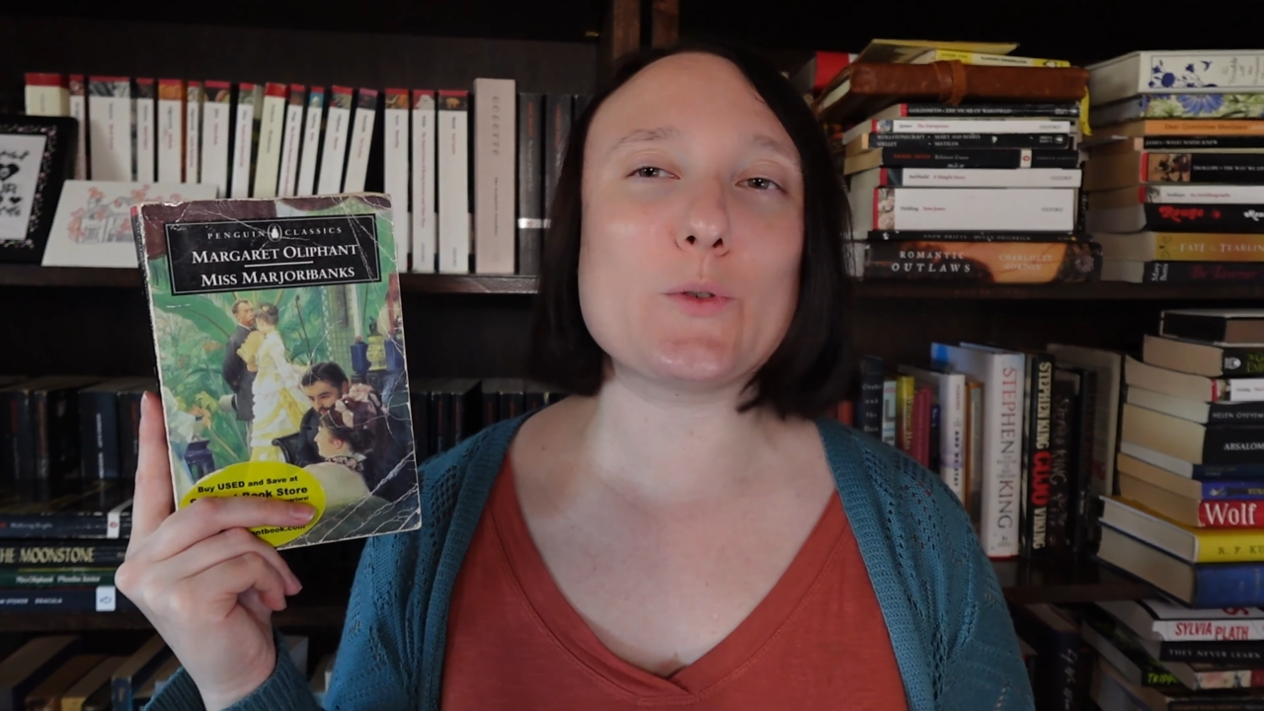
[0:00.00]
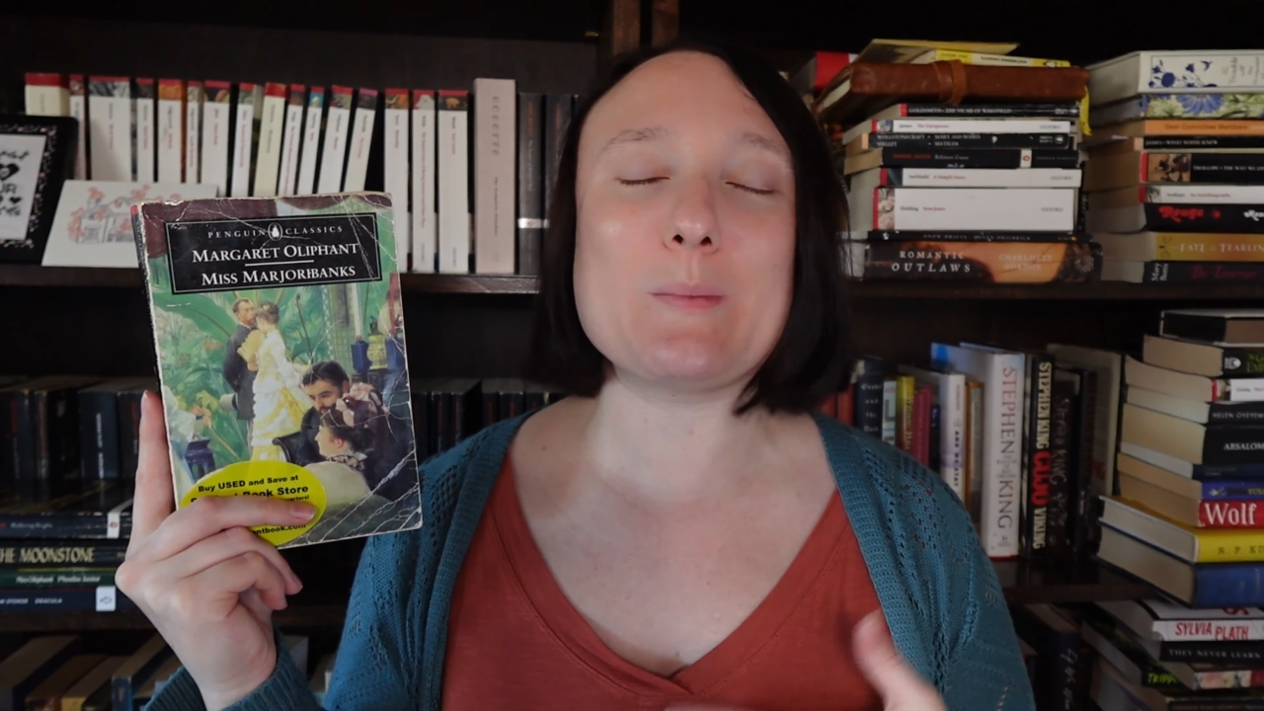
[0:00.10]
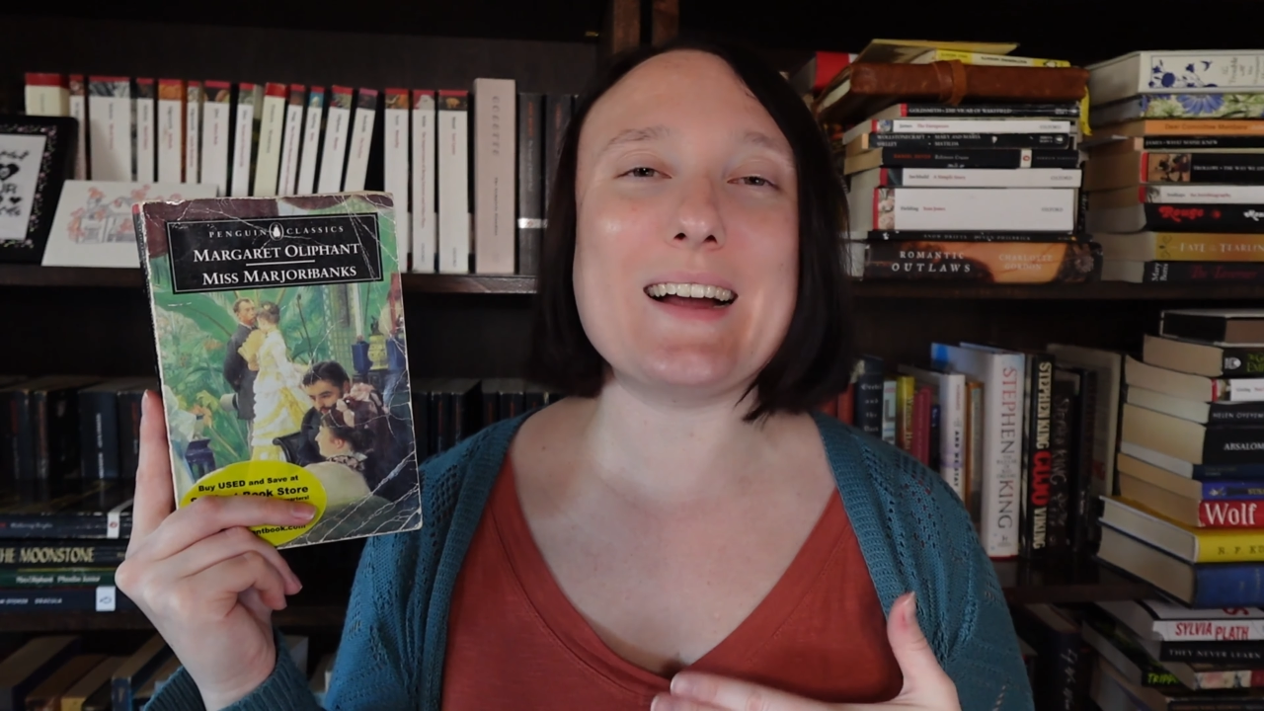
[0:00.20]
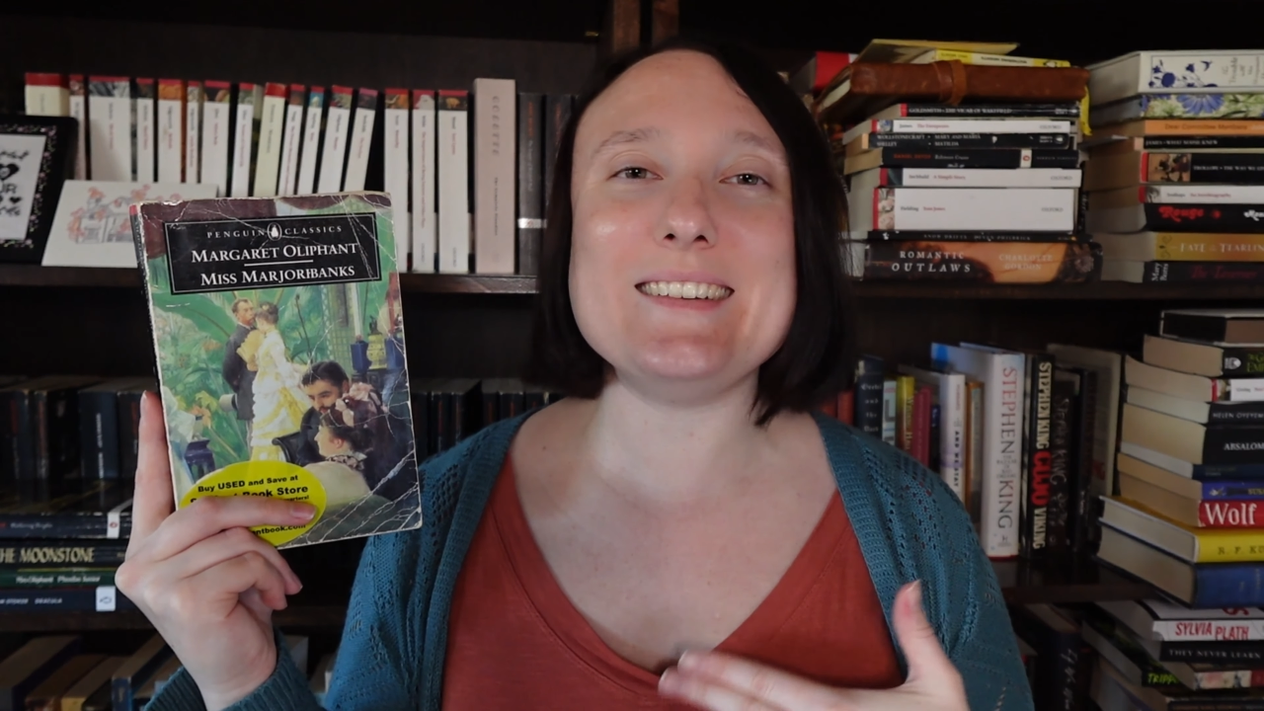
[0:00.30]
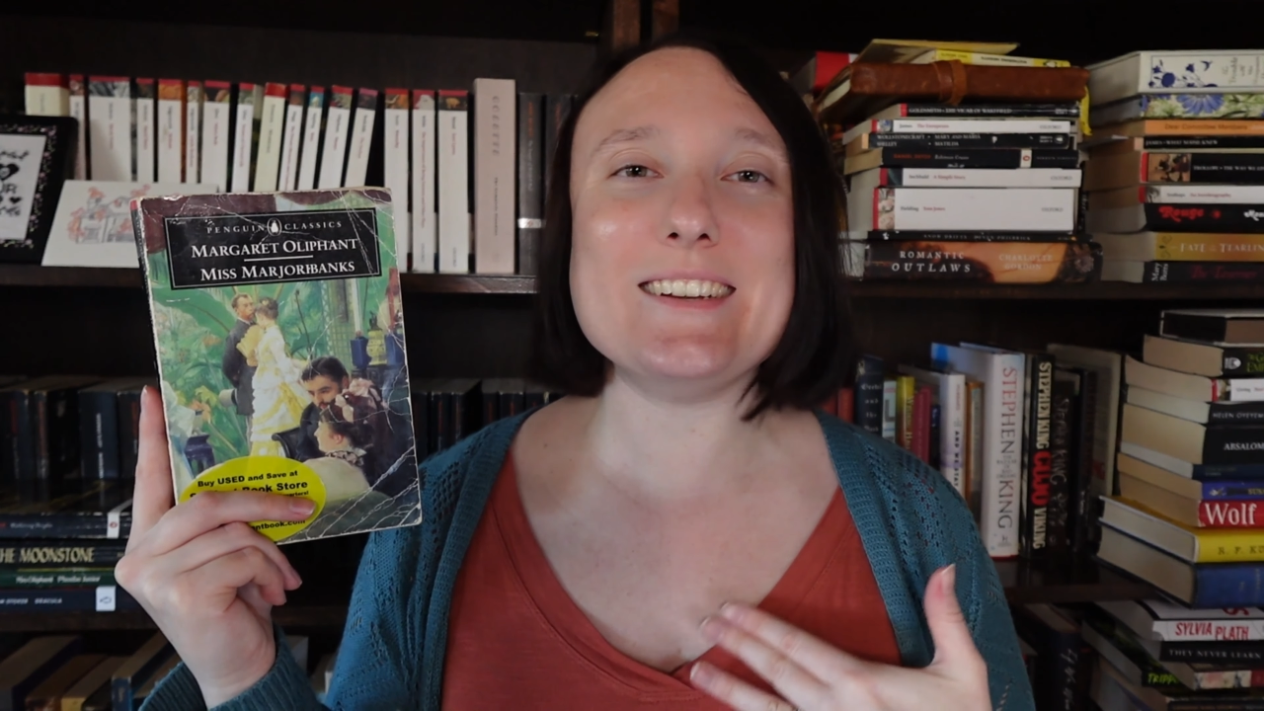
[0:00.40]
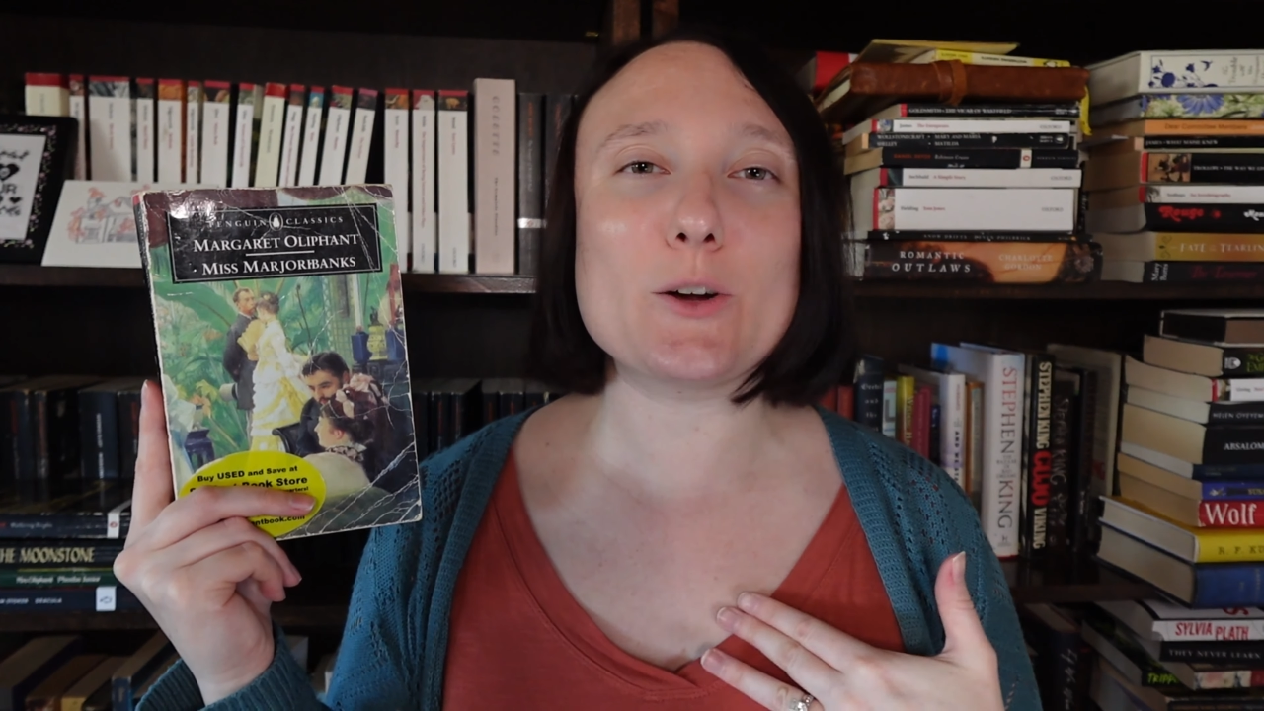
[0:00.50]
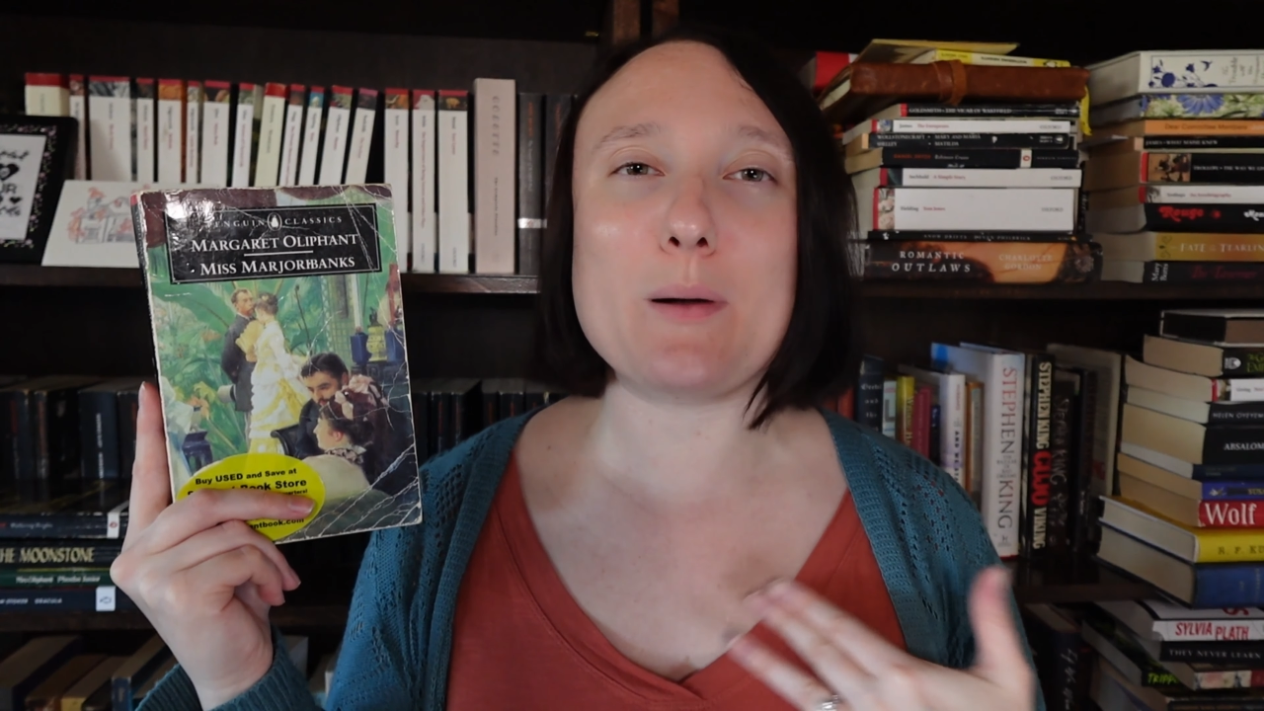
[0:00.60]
for my dear